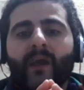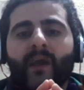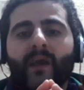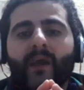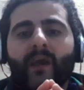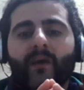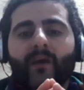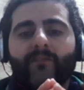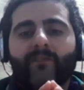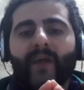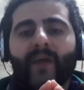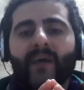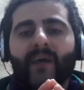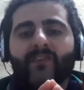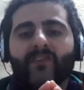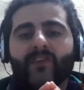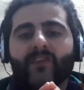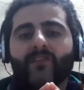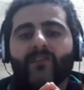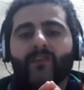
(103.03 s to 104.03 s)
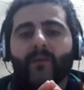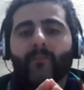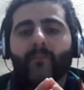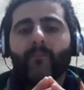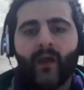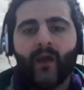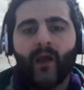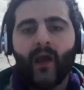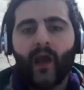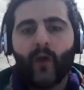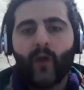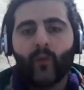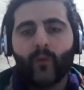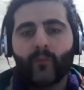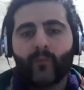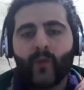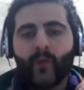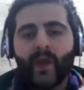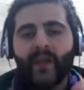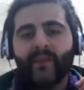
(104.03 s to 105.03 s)
of that system. I will
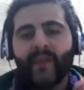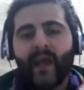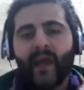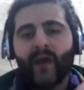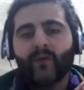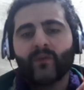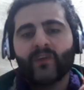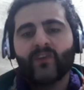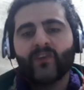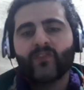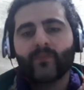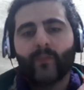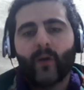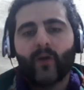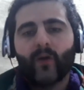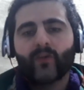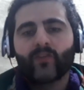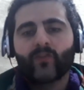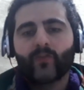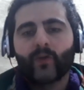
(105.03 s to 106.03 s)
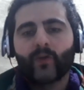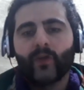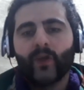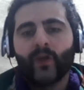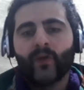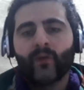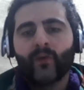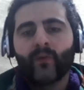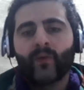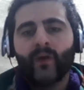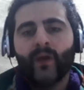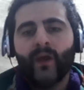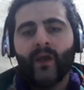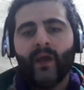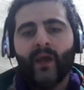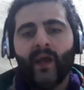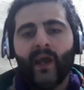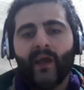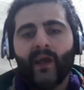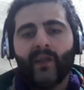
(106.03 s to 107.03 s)
break down these parts for you,
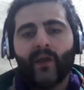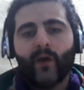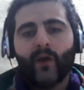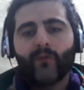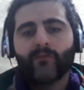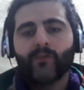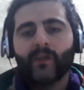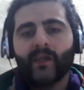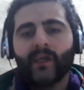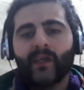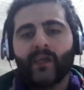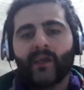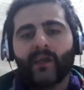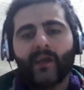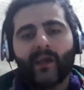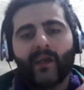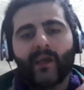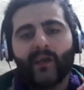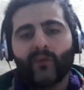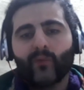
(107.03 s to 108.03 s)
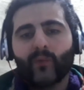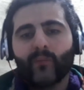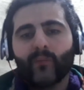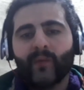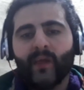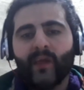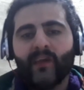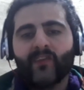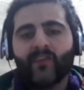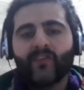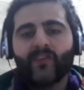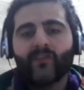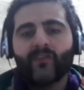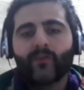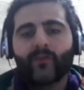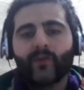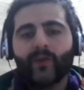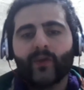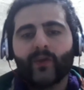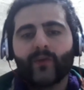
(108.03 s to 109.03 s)
and hopefully it will be easy
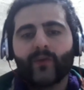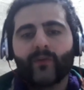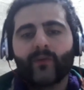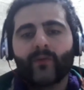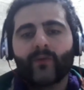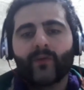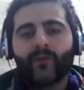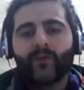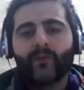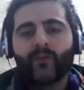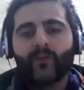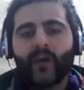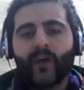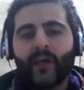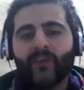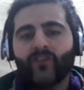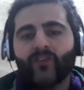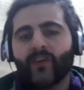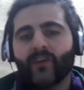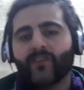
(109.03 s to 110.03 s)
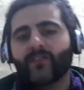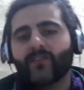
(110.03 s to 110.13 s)
for you to digest.